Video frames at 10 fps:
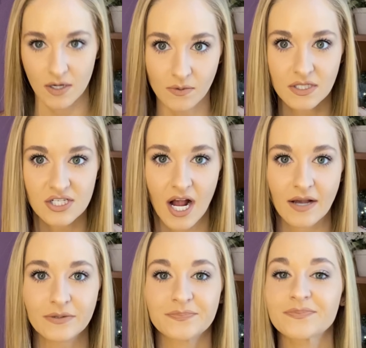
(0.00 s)
only
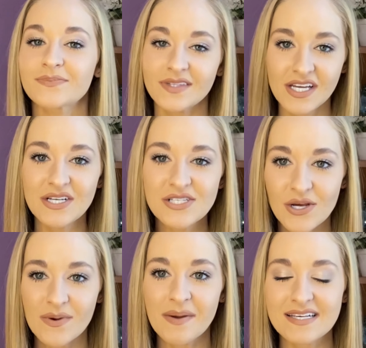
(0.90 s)
child. So
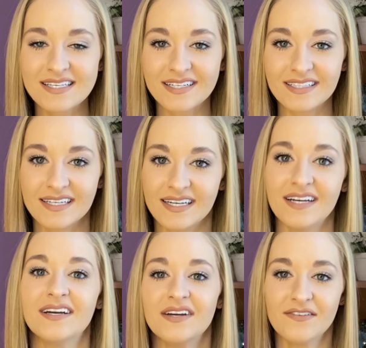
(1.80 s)
we basically
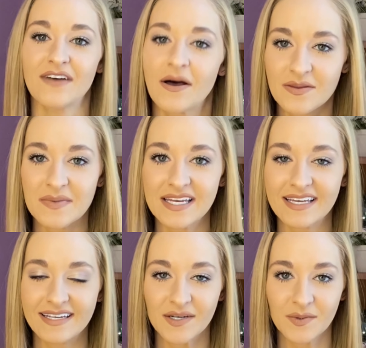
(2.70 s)
found the
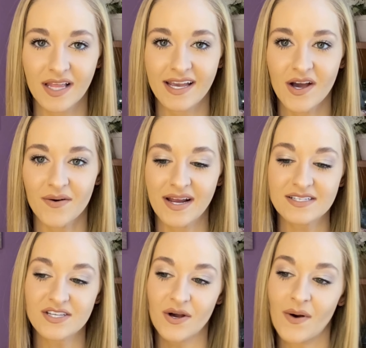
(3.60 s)
median and we're like, all right,
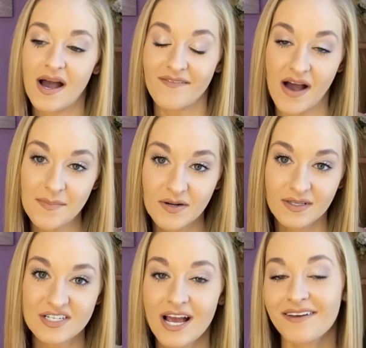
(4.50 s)
so if I'm an
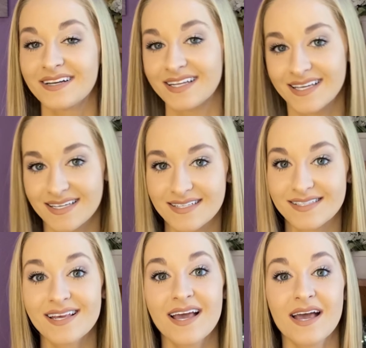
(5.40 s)
only child and
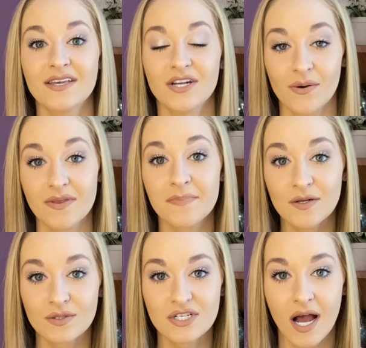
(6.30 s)
he's, you know, the
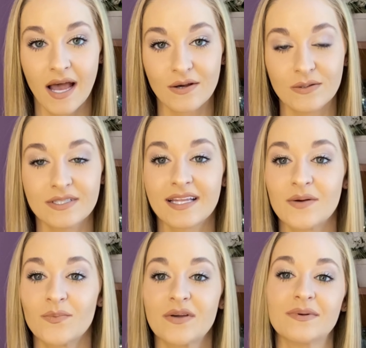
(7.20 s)
middle child,
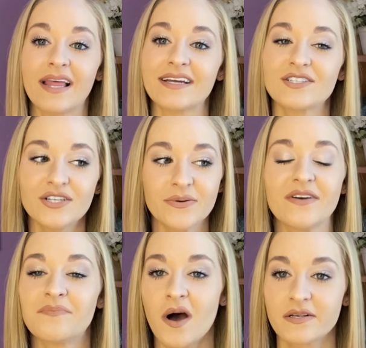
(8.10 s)
then we would like two,
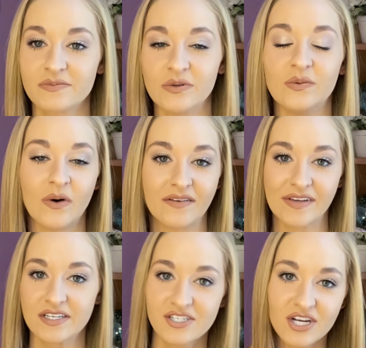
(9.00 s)
if possible, one of
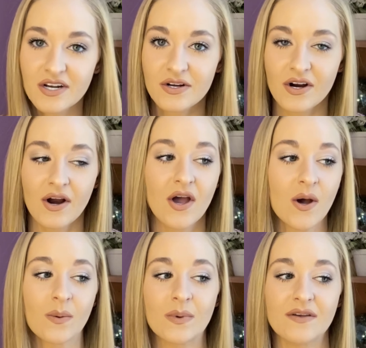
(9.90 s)
each gender.
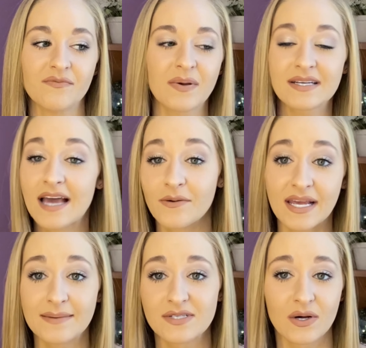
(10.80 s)
We've picked out
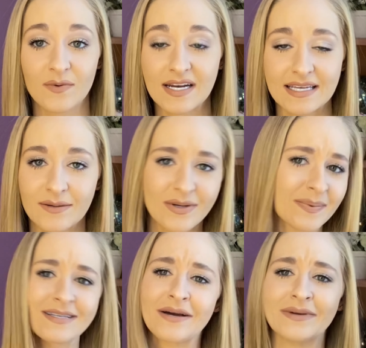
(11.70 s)
names already. We
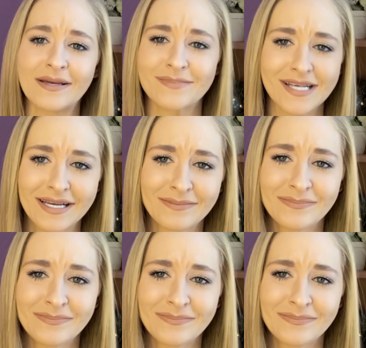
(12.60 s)
picked out names like